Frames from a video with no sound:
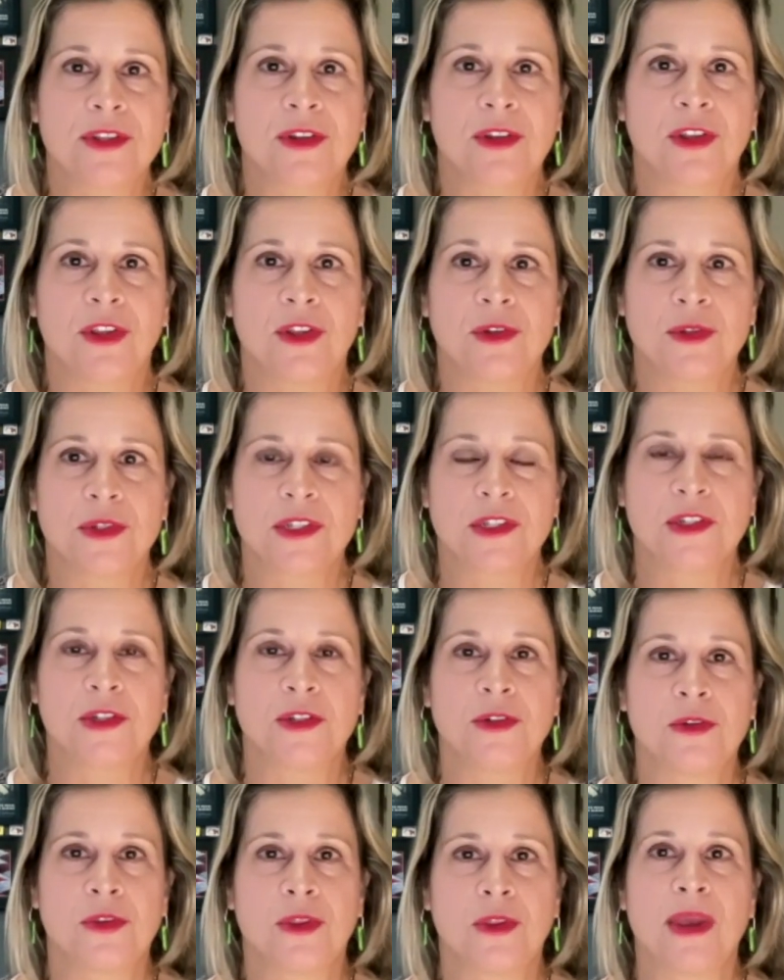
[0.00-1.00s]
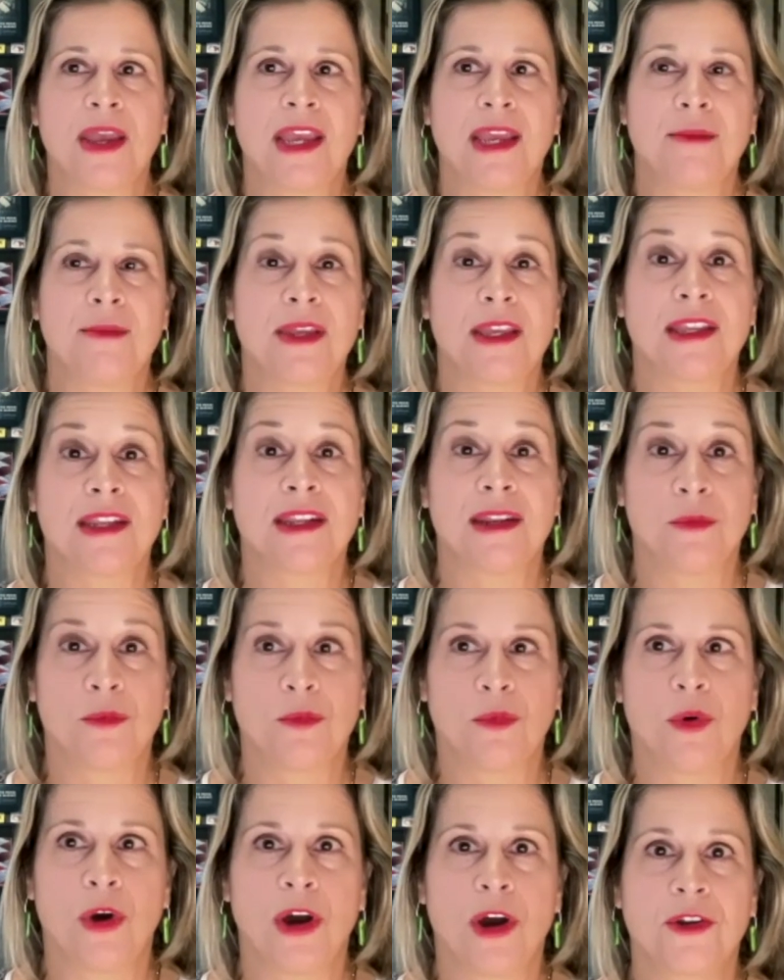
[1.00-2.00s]
close to the Bahamian
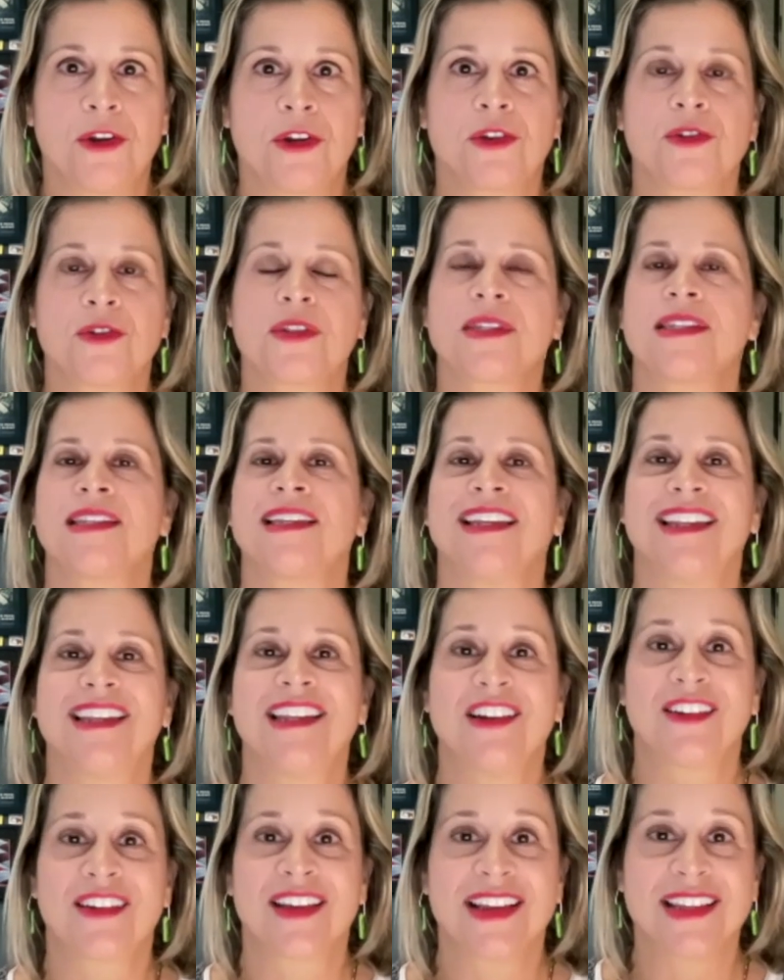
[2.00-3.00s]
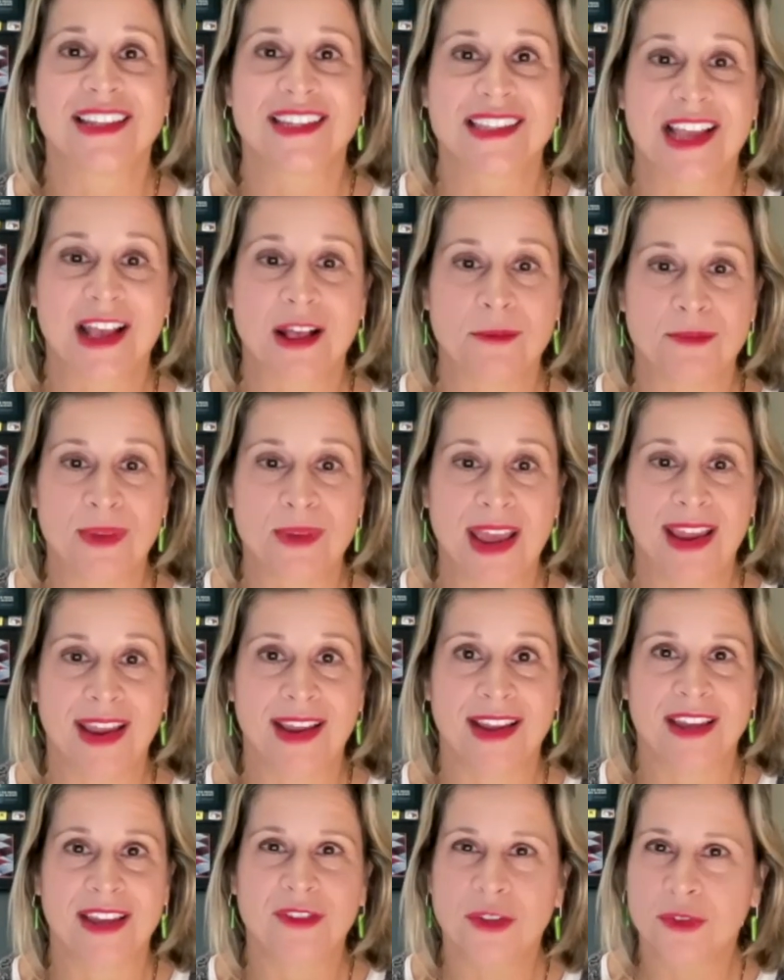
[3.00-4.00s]
waters near Cay Sal
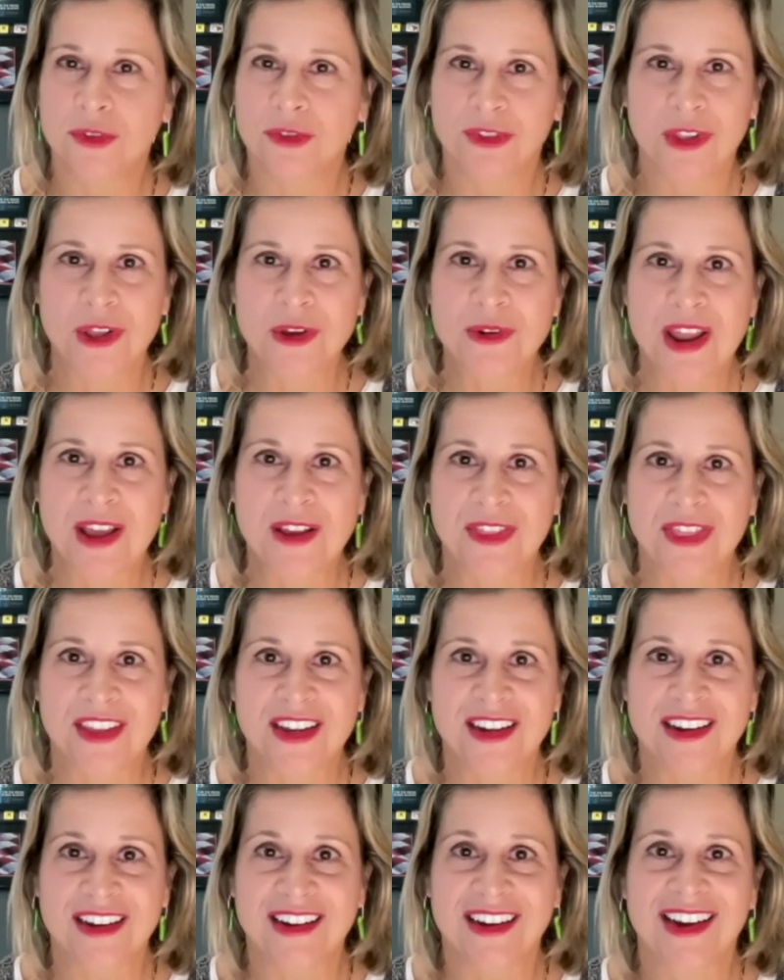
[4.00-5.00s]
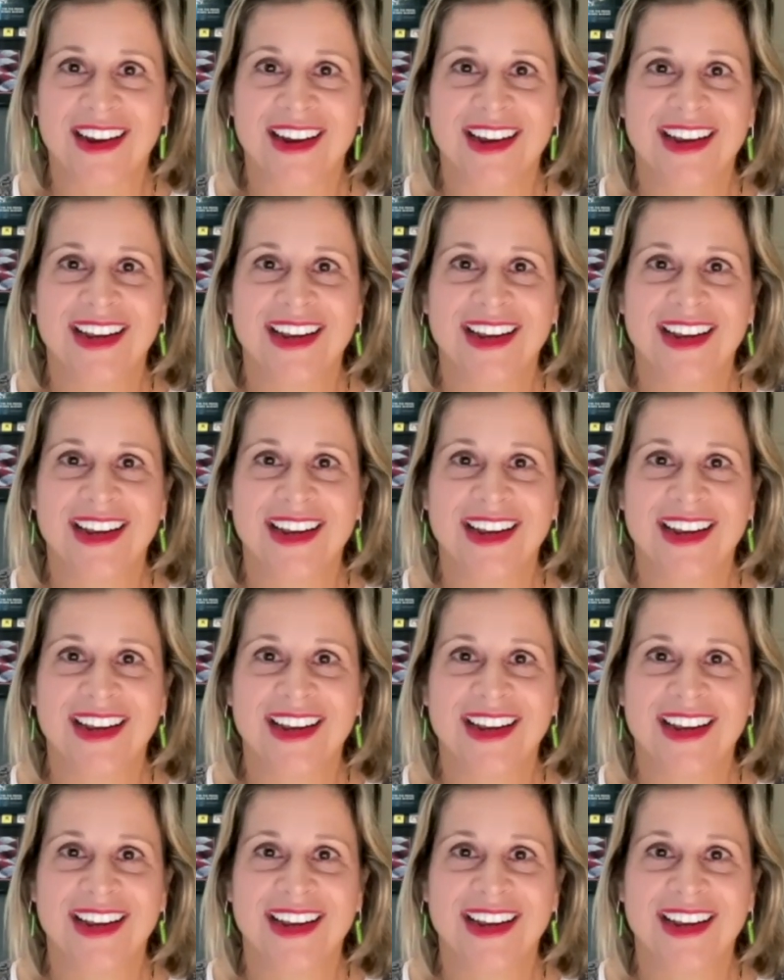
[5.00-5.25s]
Bank. Have you ever flown out there?